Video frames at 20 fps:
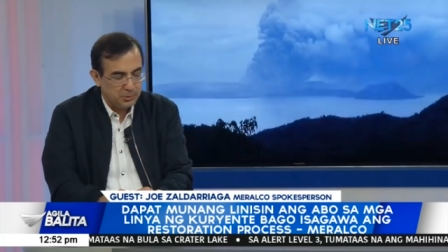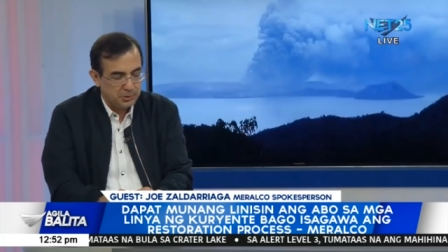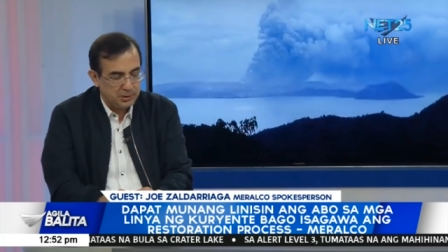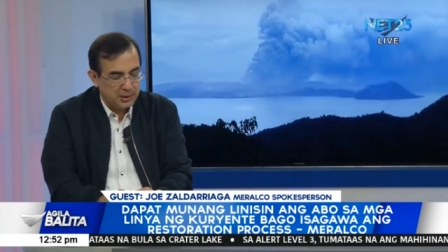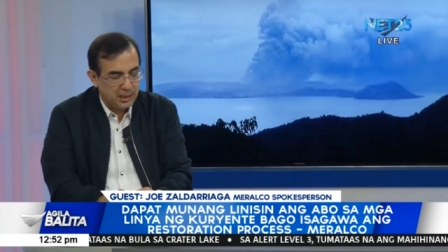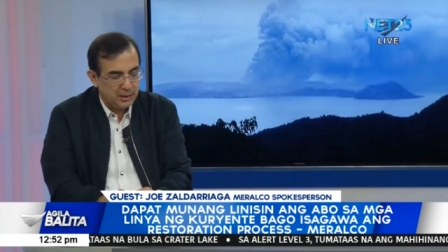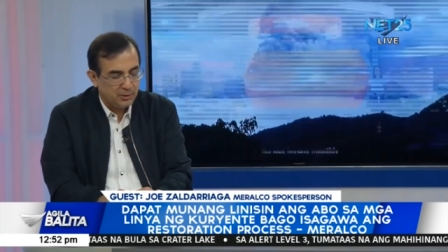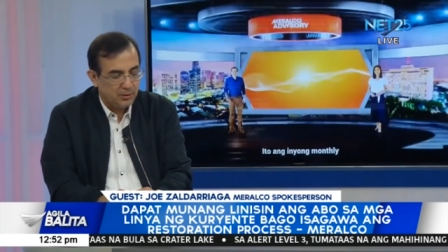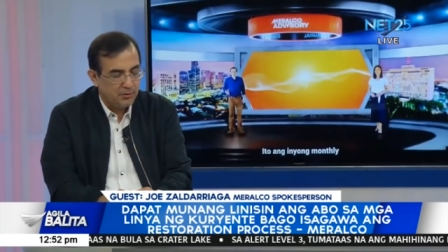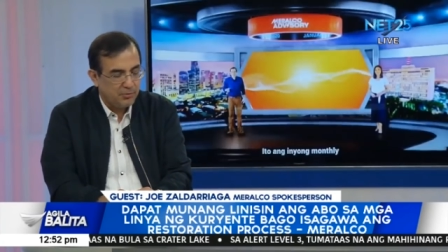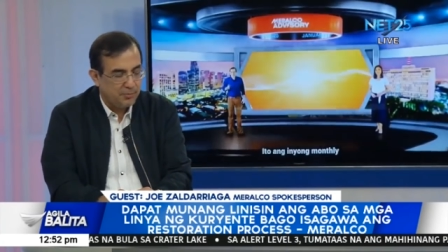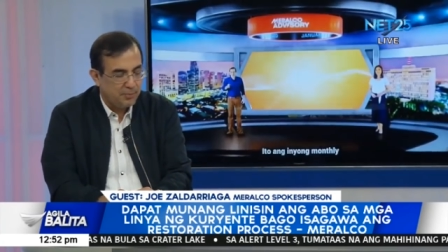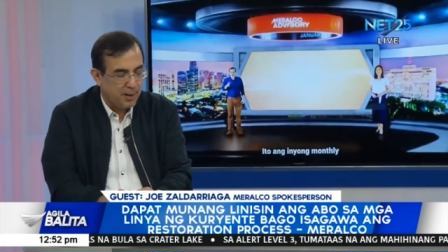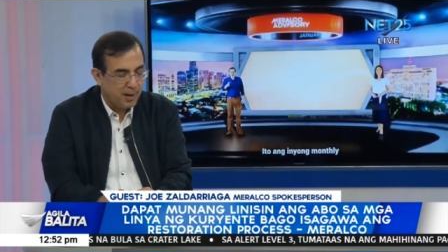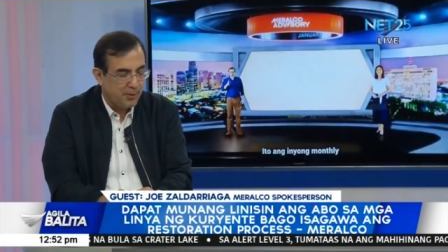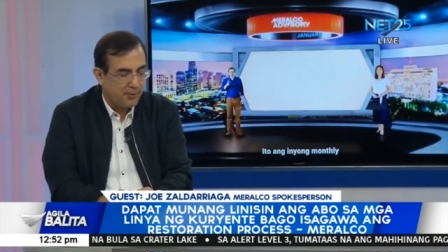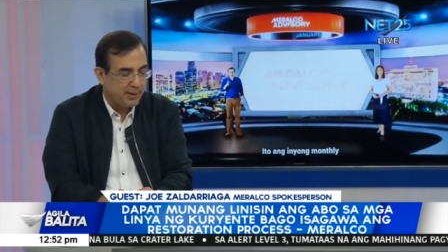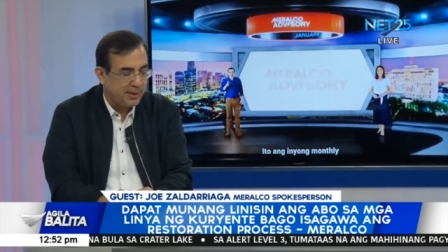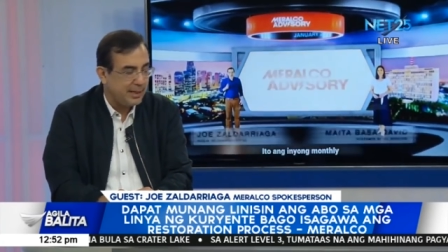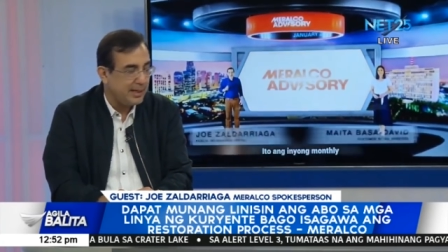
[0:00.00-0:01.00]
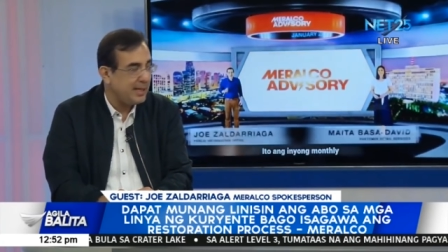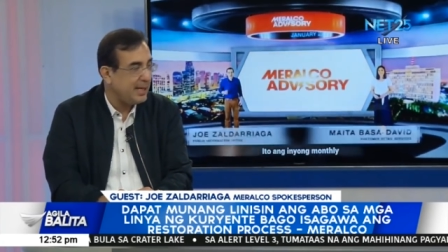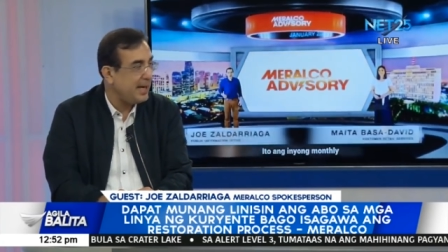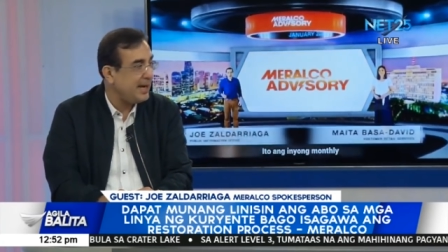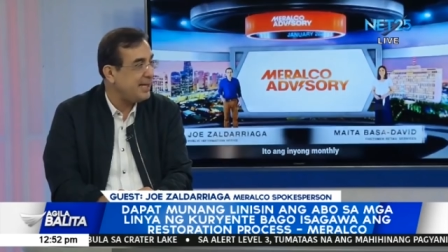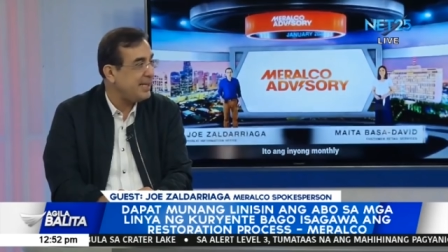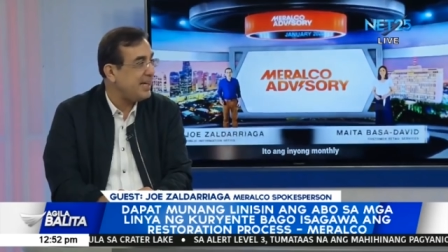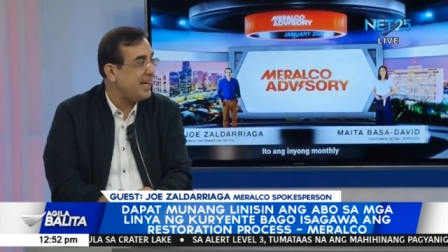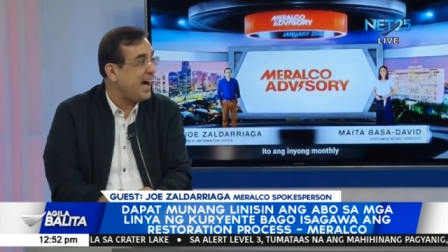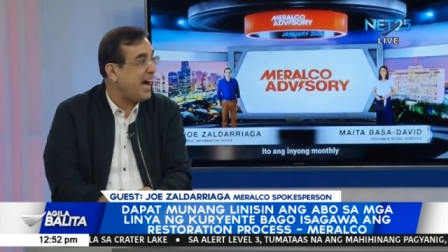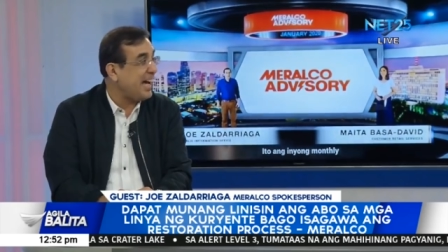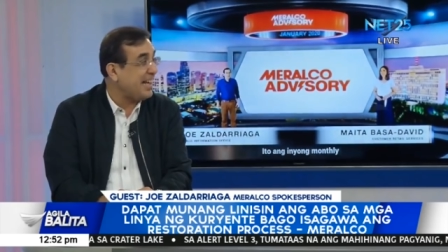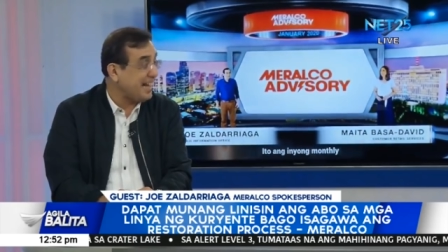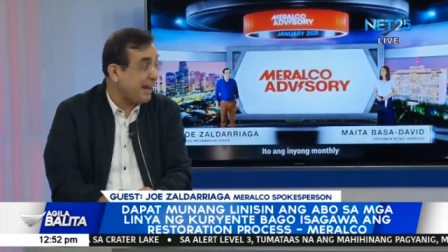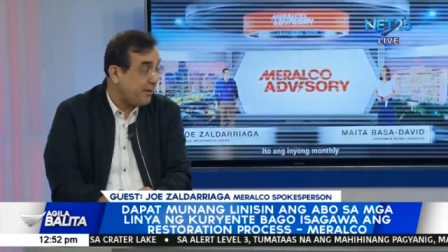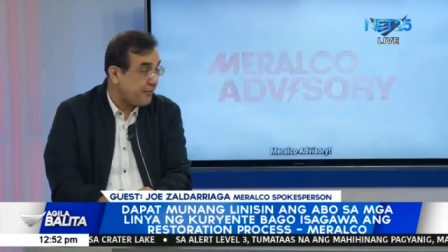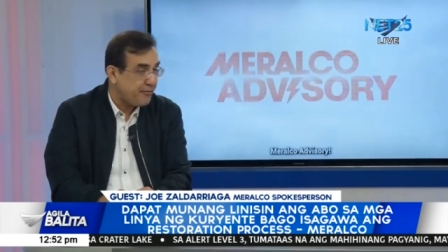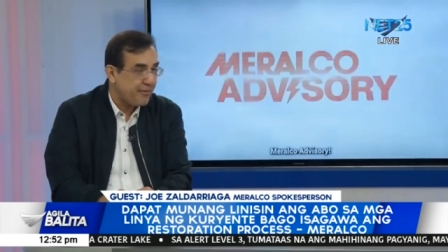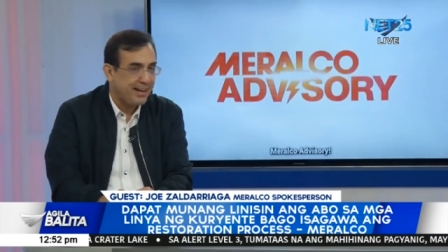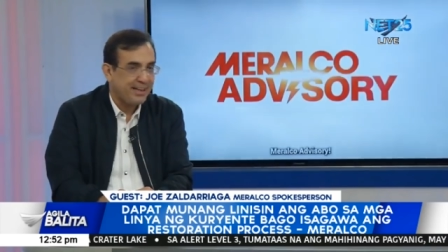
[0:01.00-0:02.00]
shut off power in any
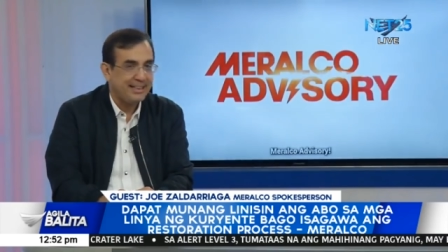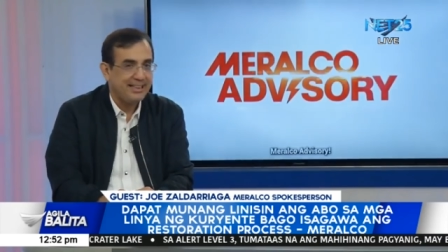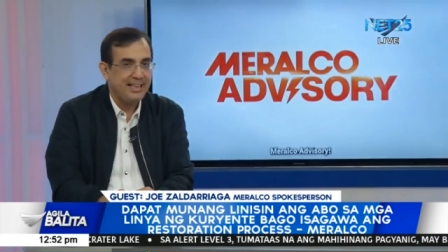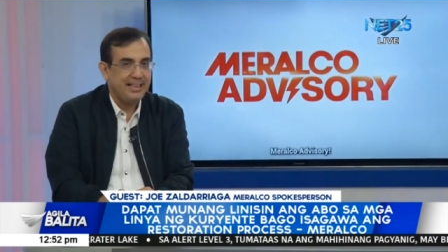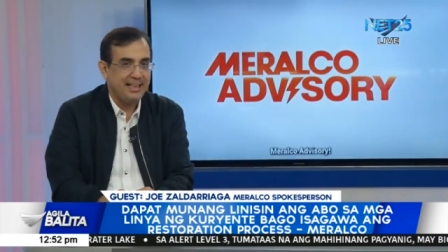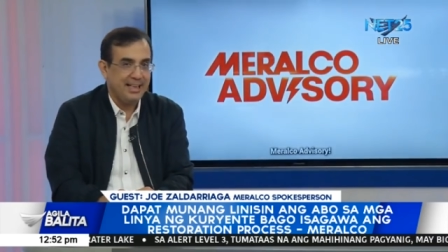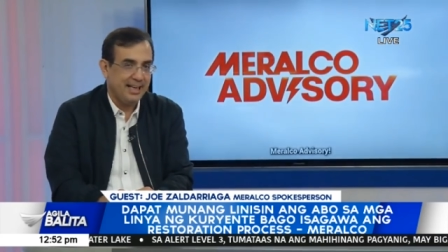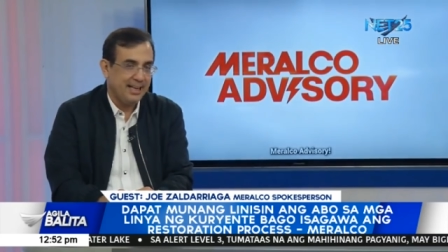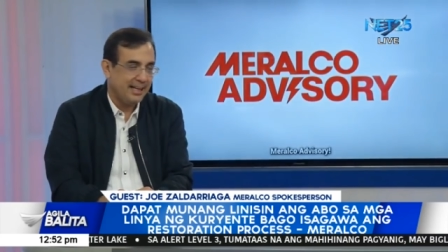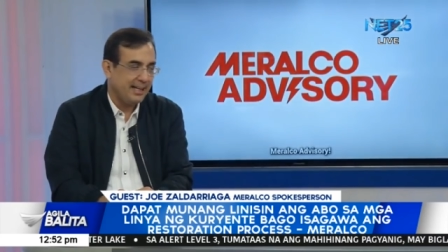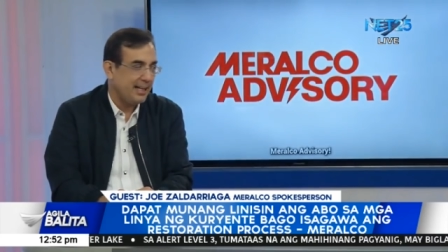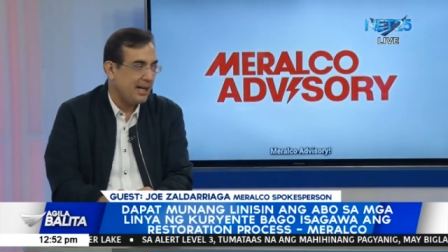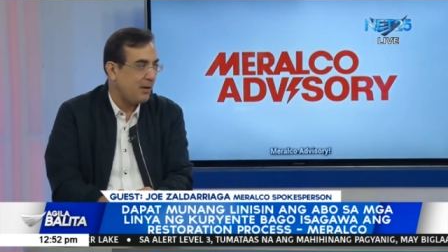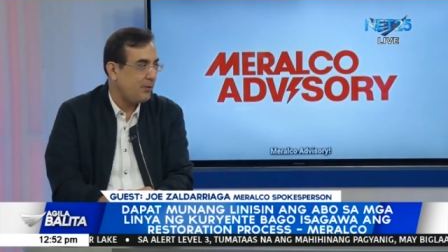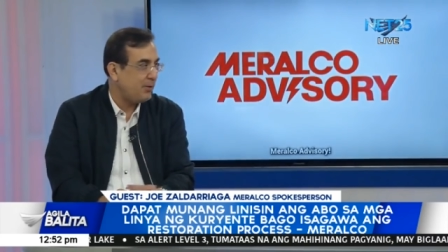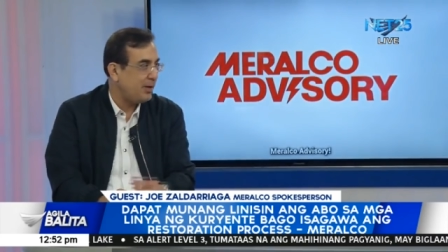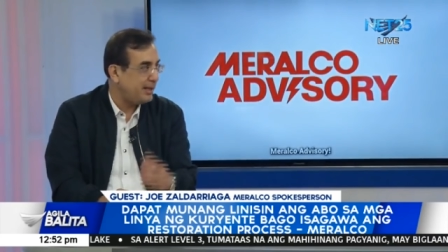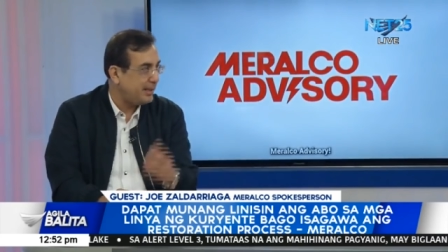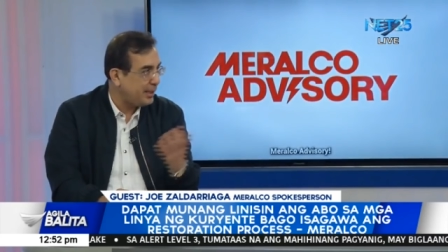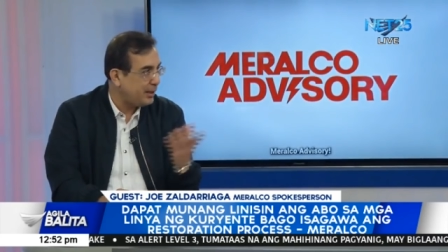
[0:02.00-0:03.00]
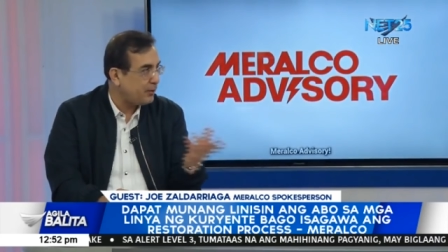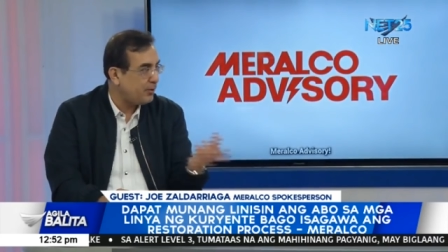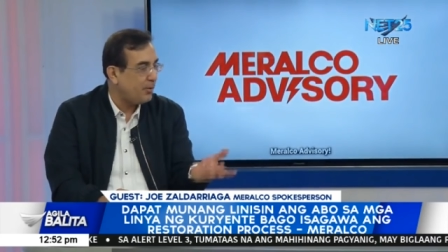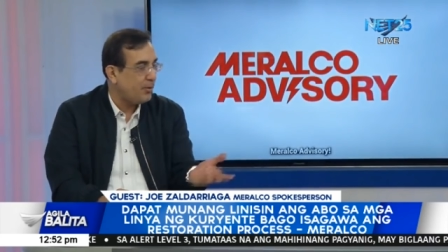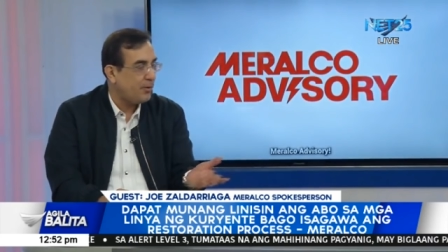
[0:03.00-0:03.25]
unaffected area. Ulitin ko